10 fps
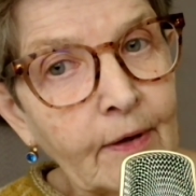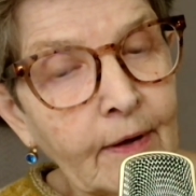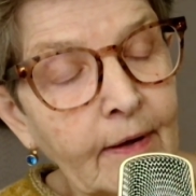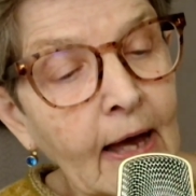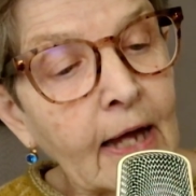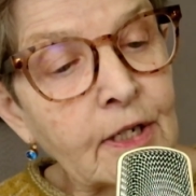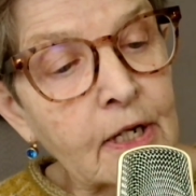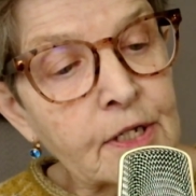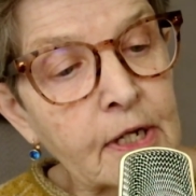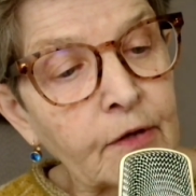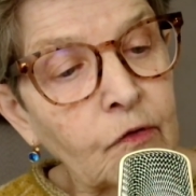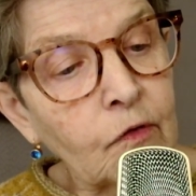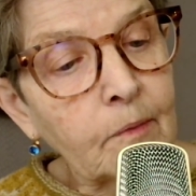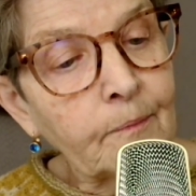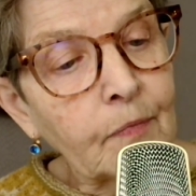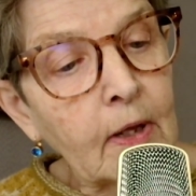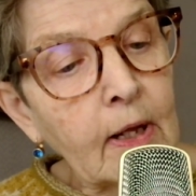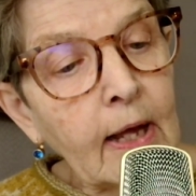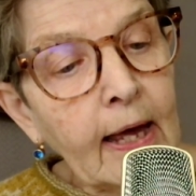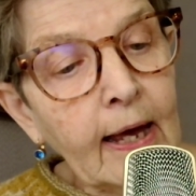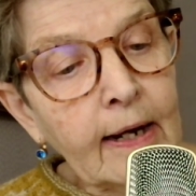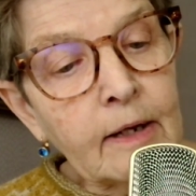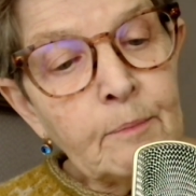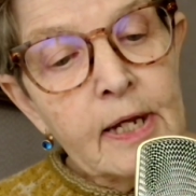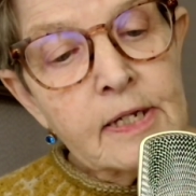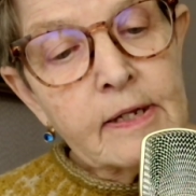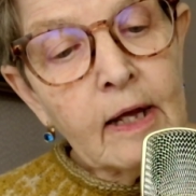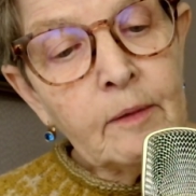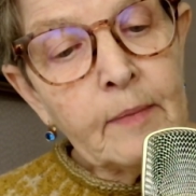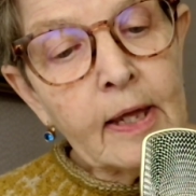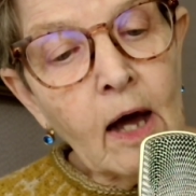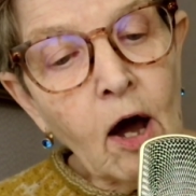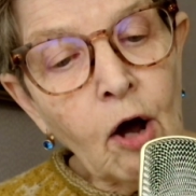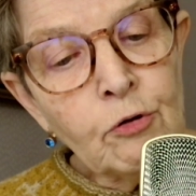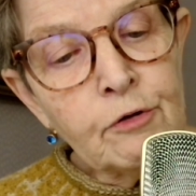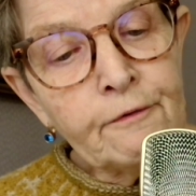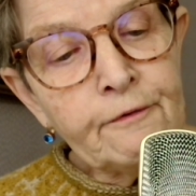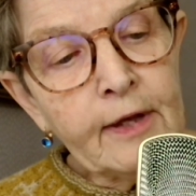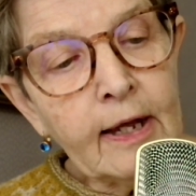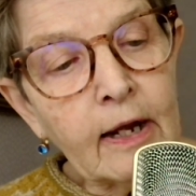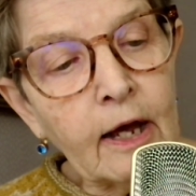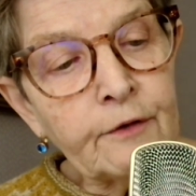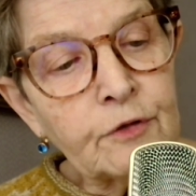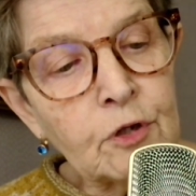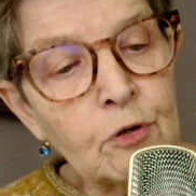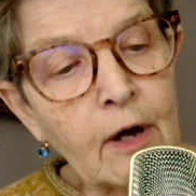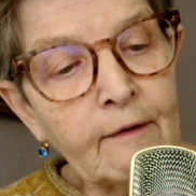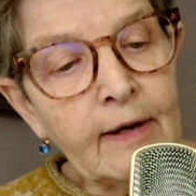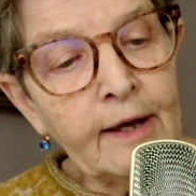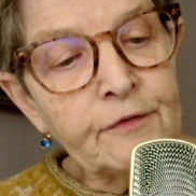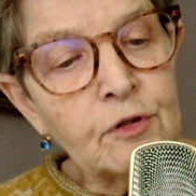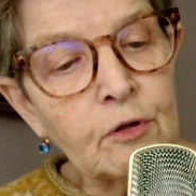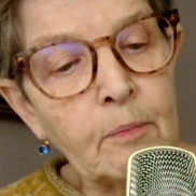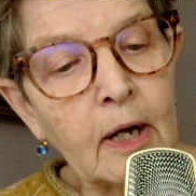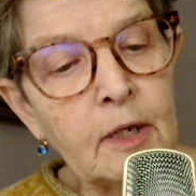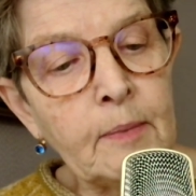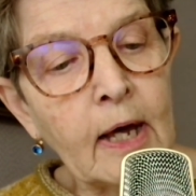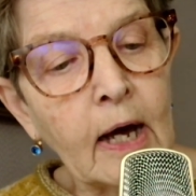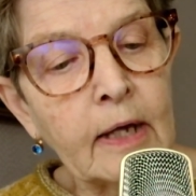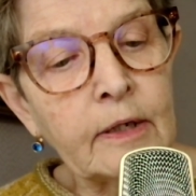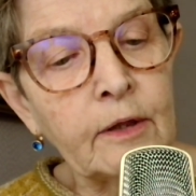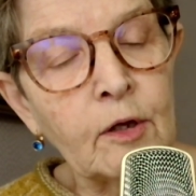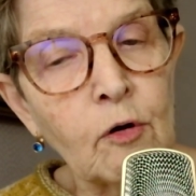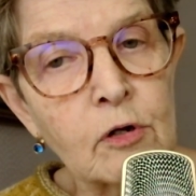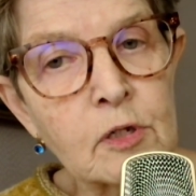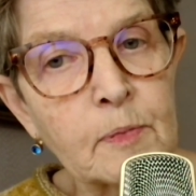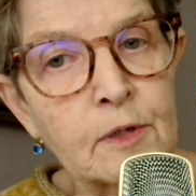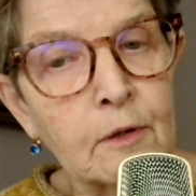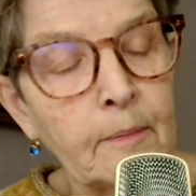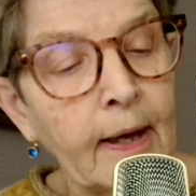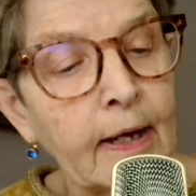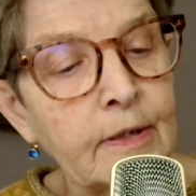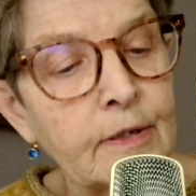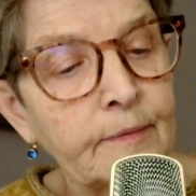Angela says, Helen, please tell me how you feel after you have left your body behind in the hospital bed.